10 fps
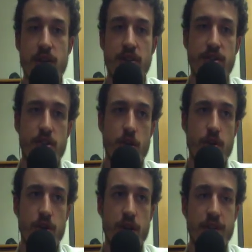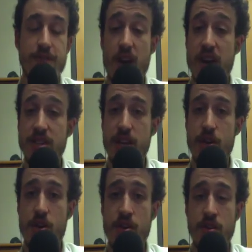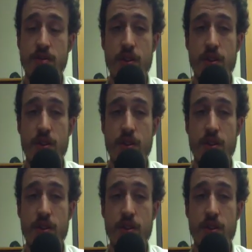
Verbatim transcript: So as far as I know,